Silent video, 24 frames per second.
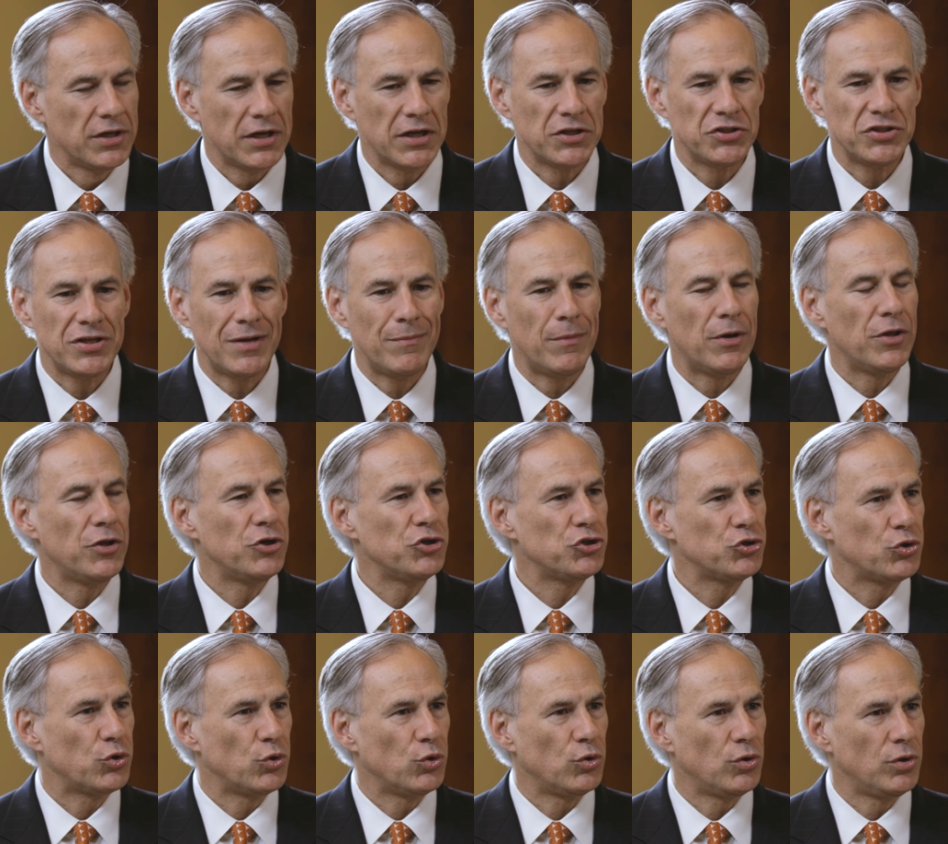at some other
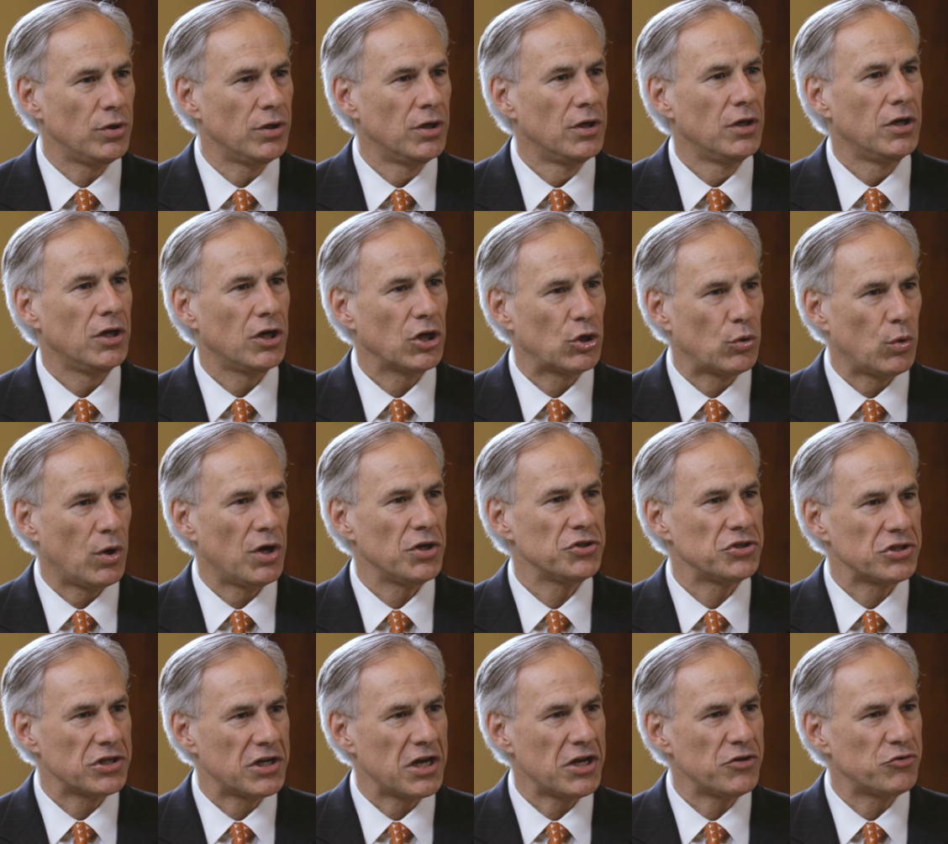school
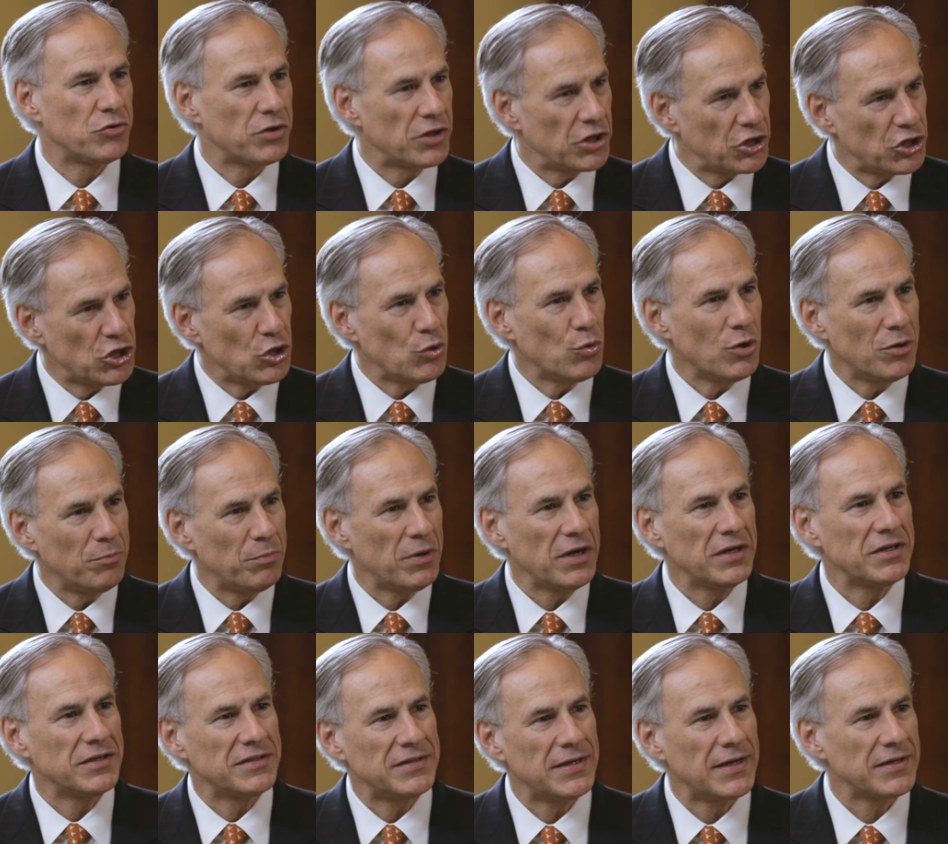across the country that you want to
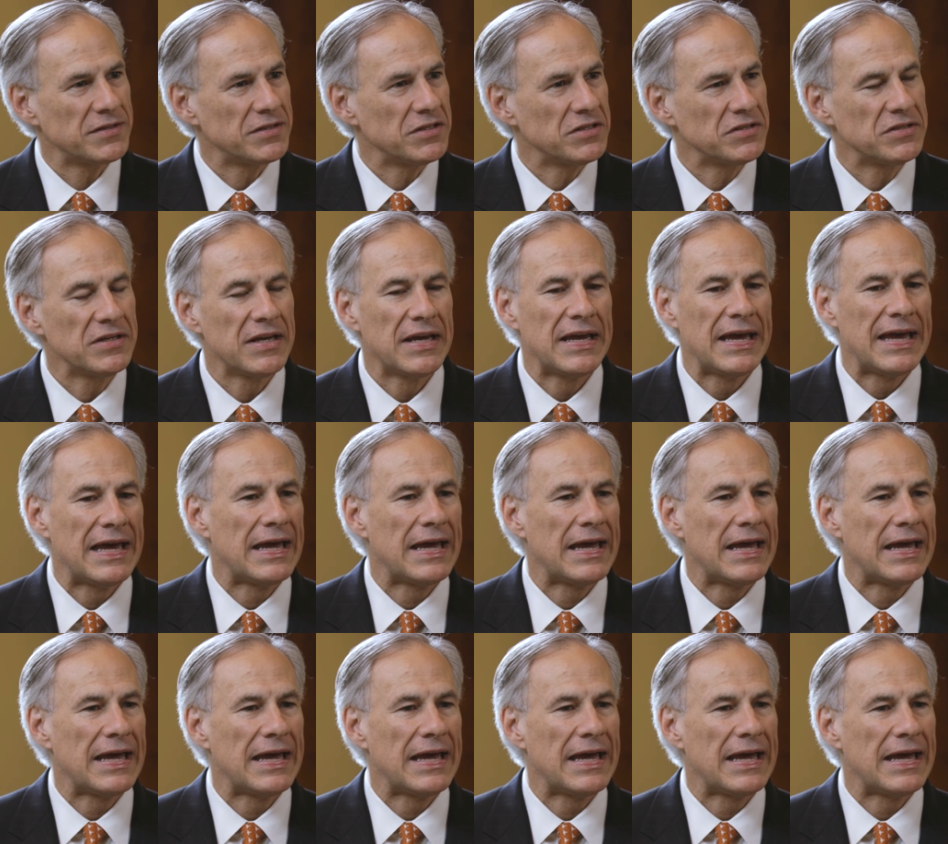bring to Texas,